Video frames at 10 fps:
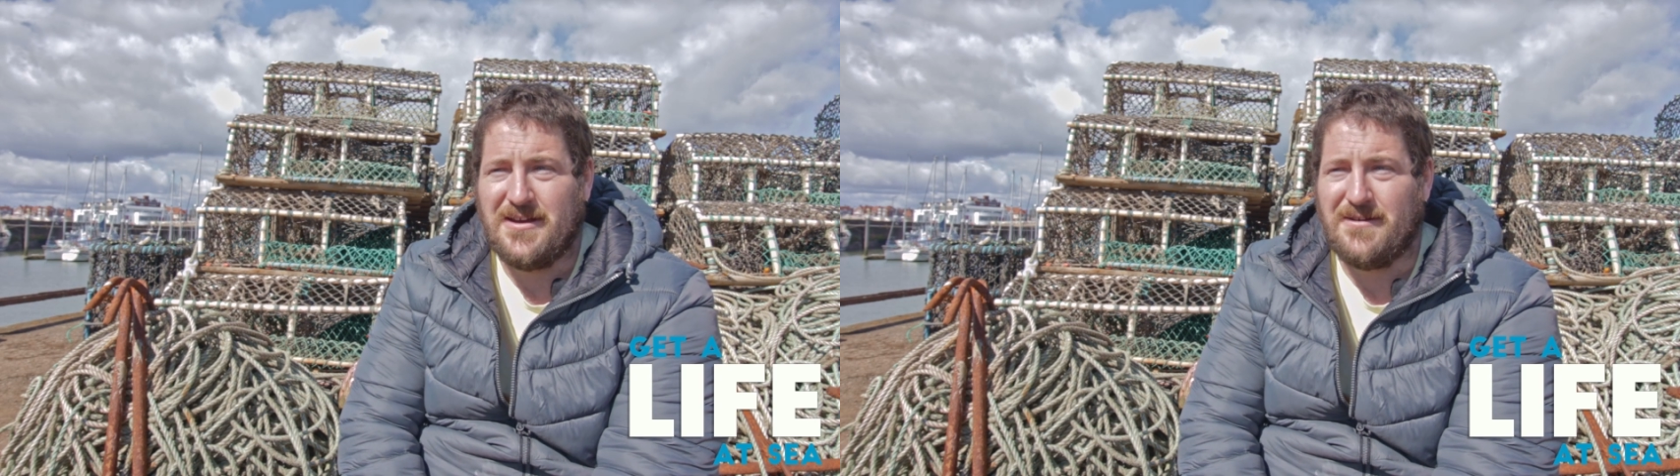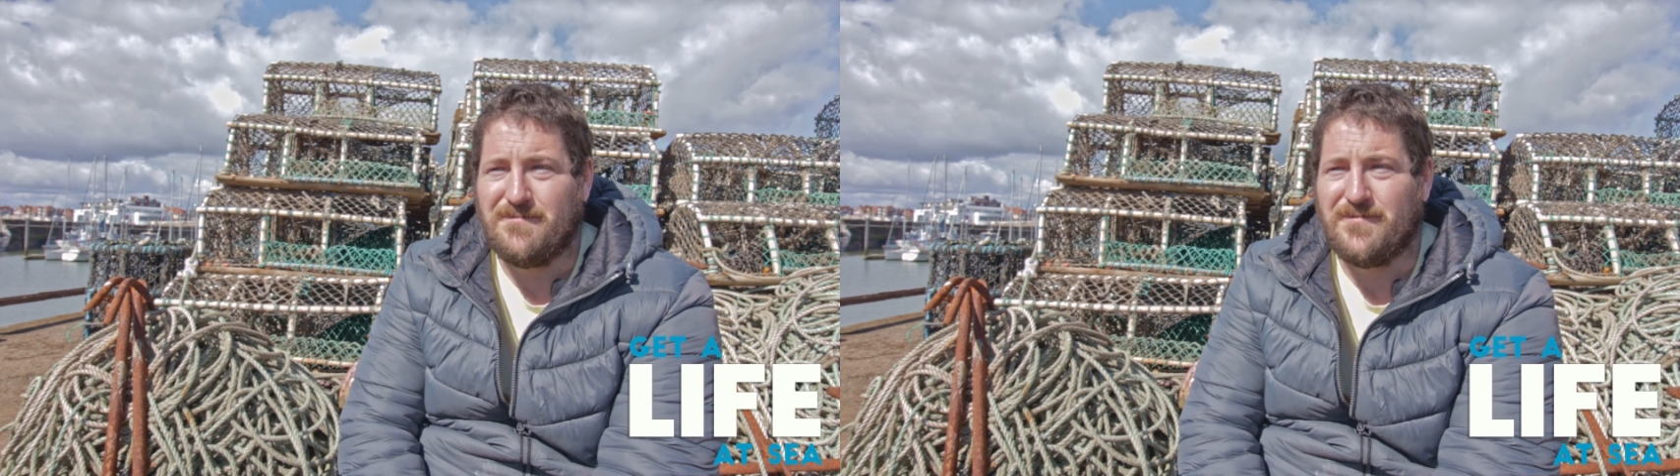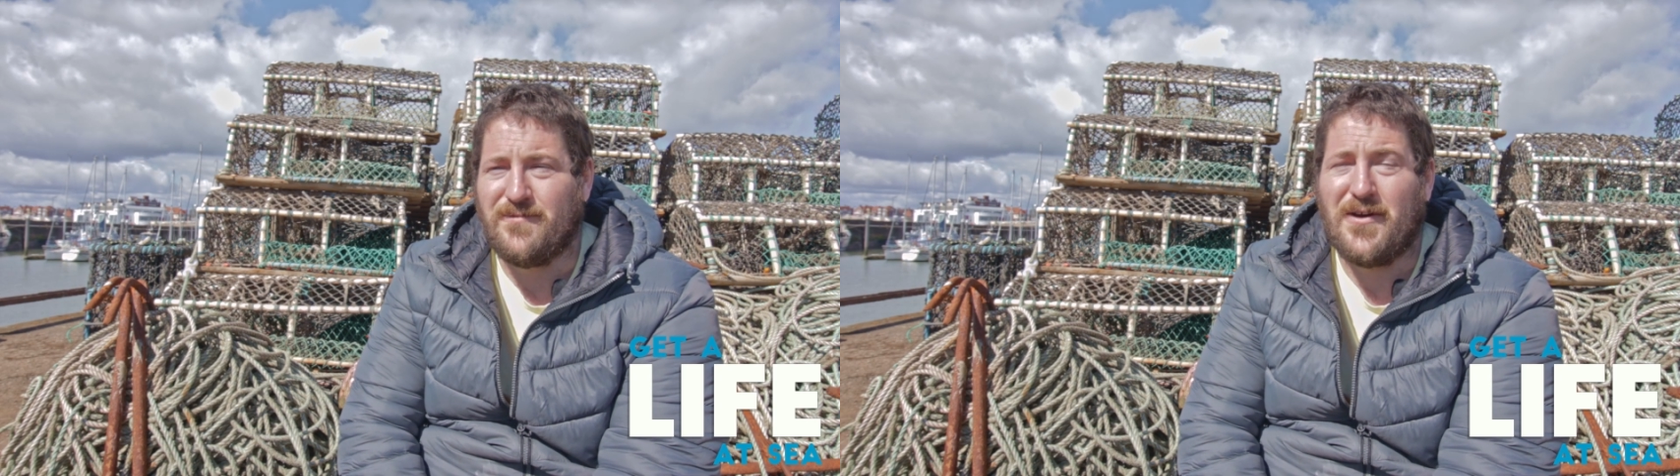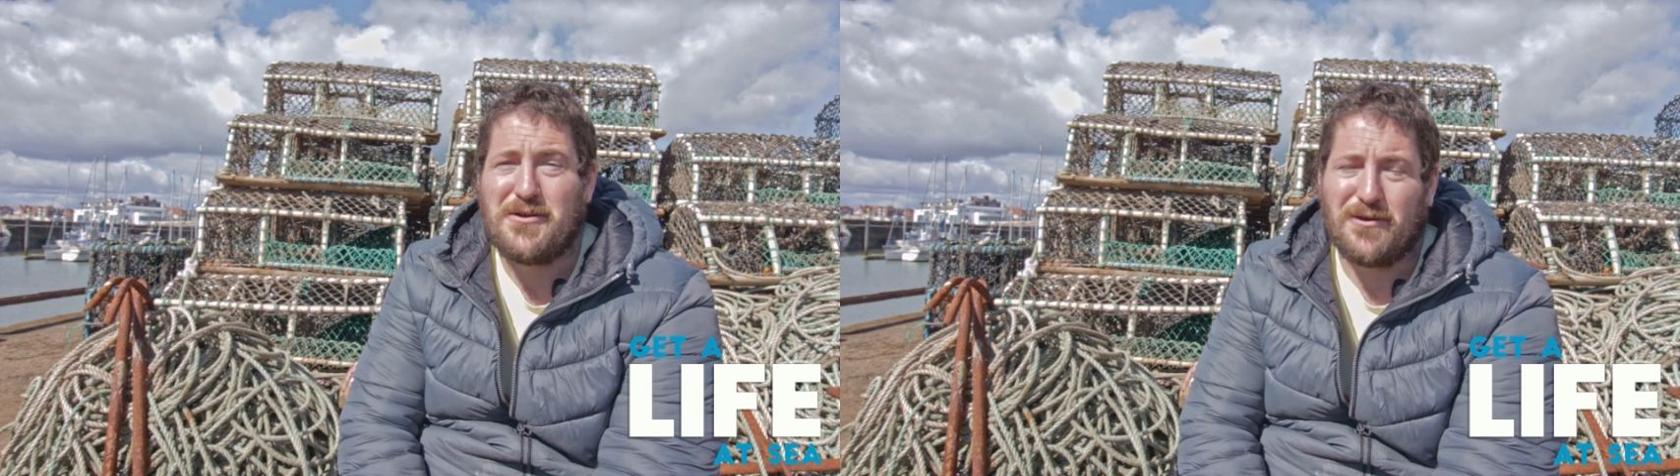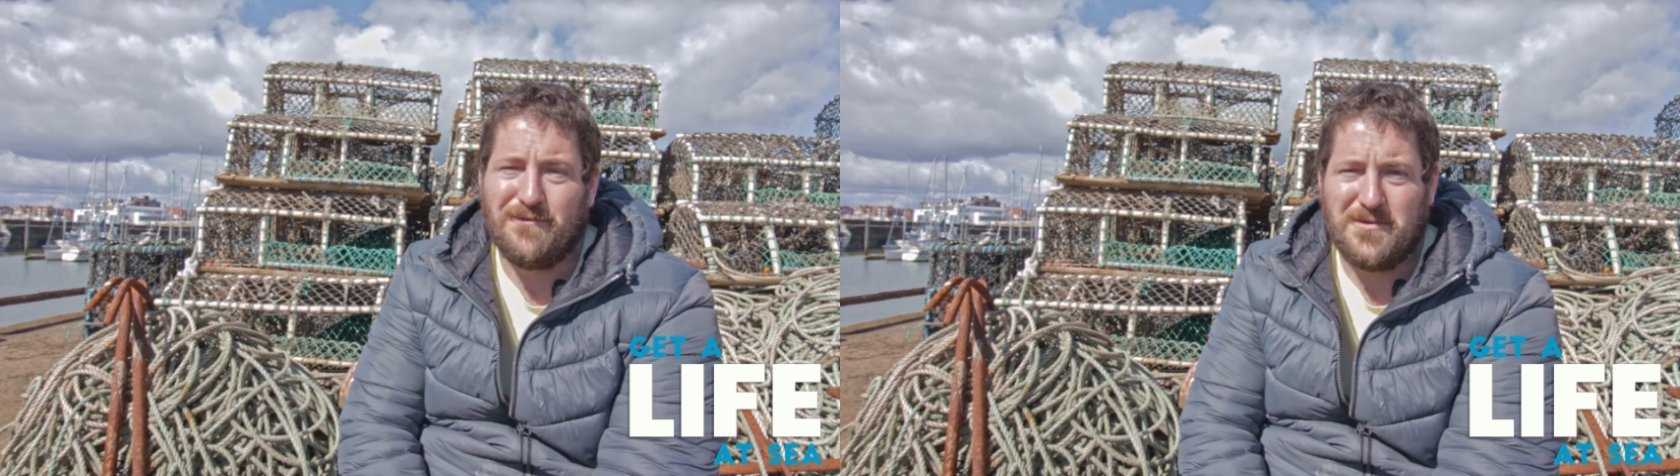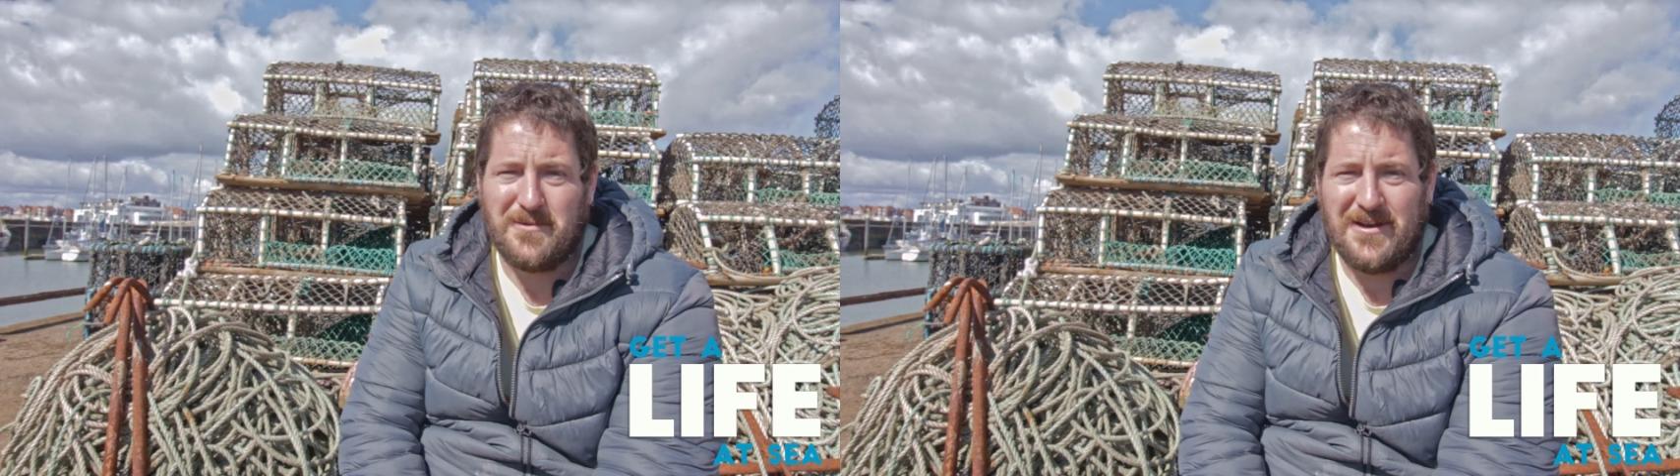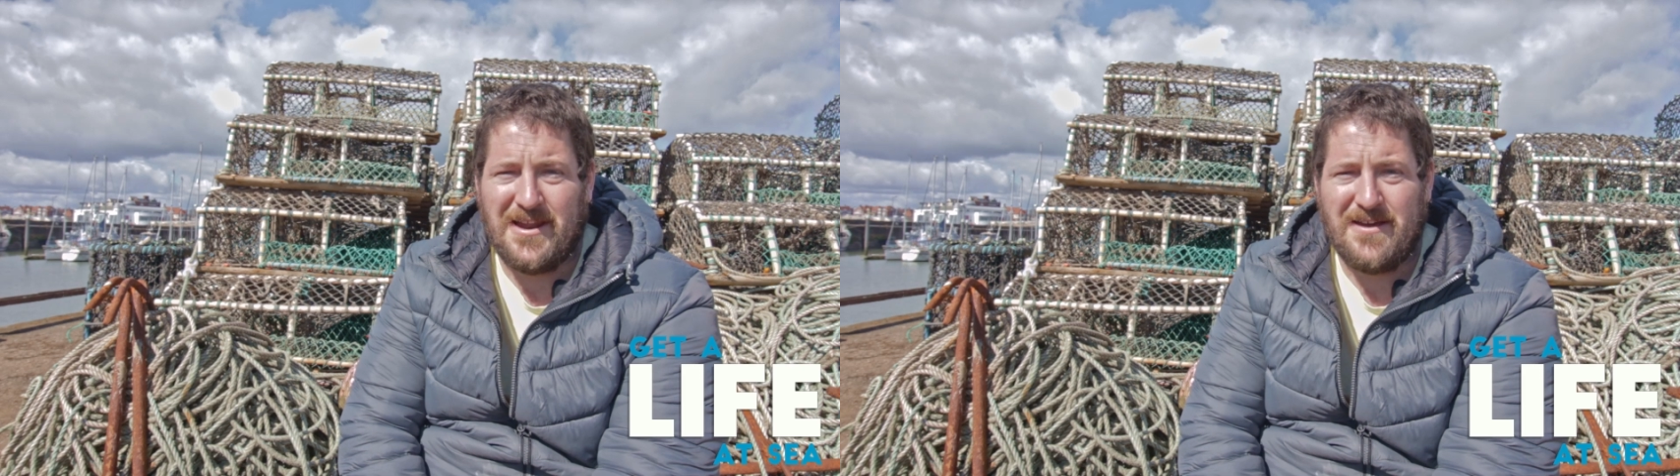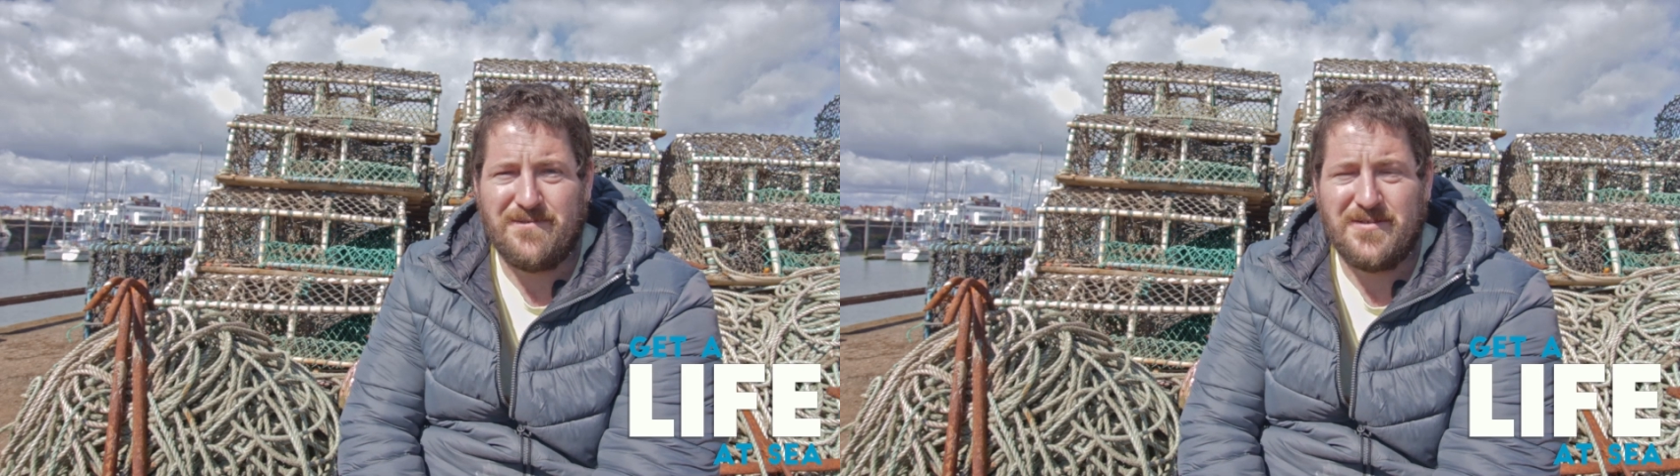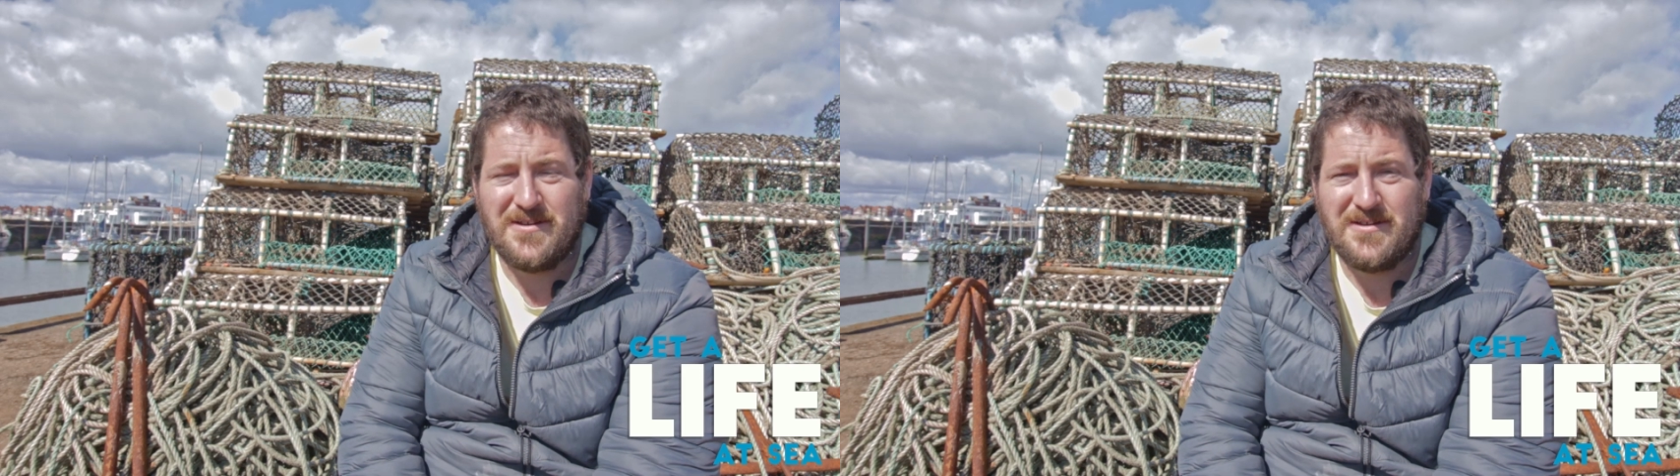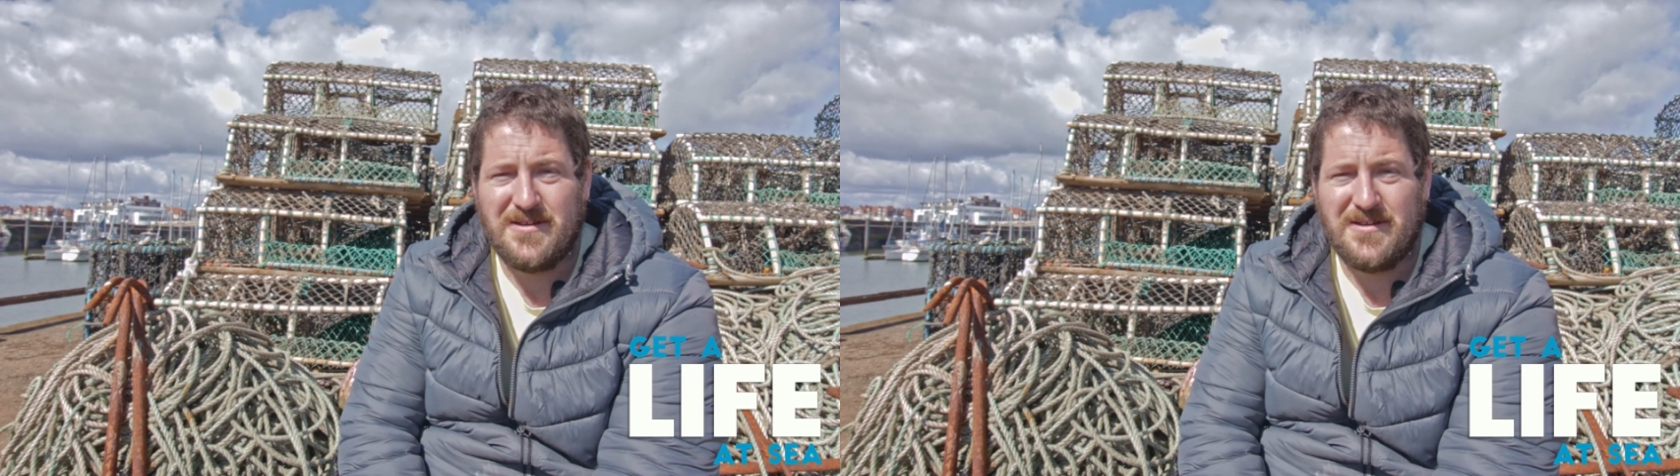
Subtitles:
I'm very comfortable in life.